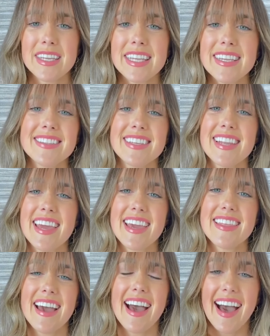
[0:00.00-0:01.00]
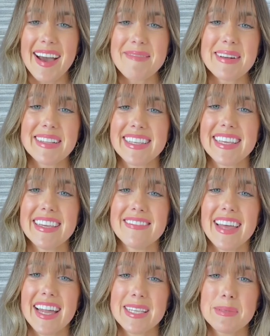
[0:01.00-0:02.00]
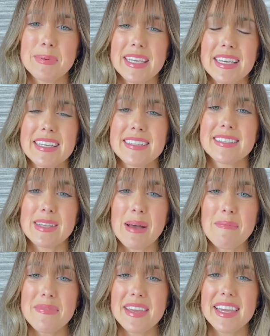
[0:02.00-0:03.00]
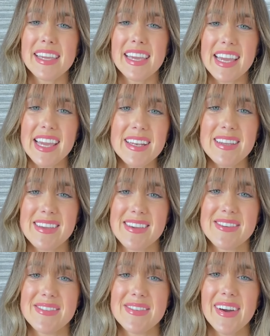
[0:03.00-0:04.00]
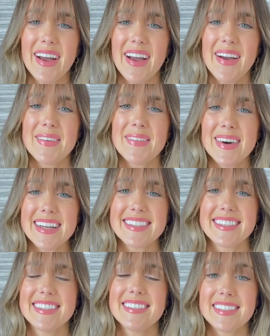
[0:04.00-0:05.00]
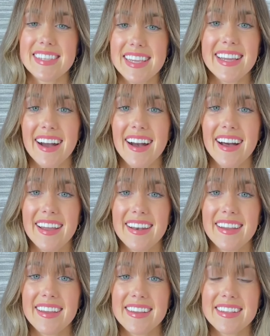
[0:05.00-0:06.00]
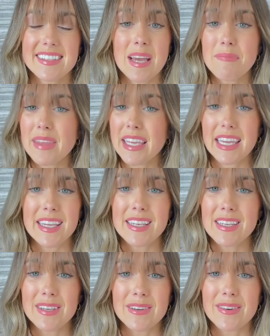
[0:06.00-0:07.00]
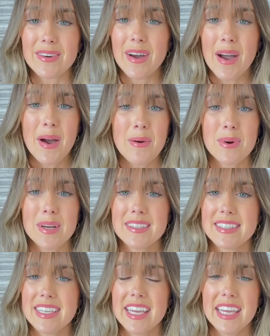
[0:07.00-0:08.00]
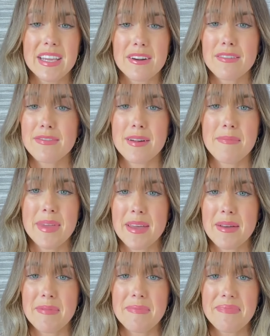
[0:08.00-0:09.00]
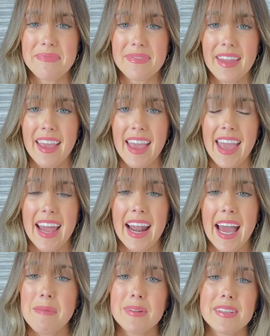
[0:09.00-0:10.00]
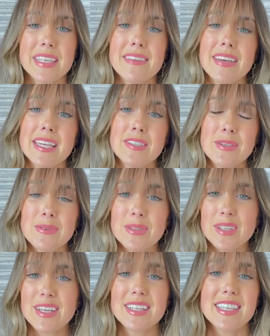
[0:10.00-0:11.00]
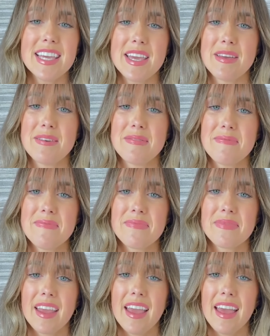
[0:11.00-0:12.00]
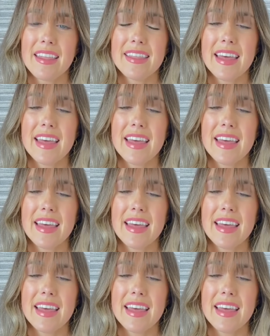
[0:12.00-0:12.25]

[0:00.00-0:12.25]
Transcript: on this video today, I believe that is because something in you wants to see God. Something in you wants to hear from him. And I believe as you look to him,